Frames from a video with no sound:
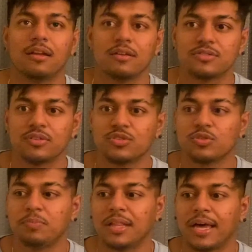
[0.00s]
So this would
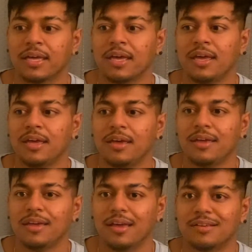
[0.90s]
be like
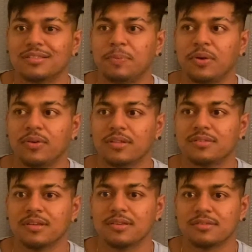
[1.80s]

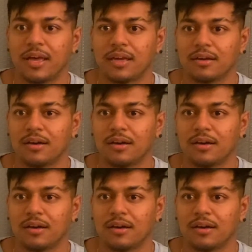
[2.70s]
experiences, like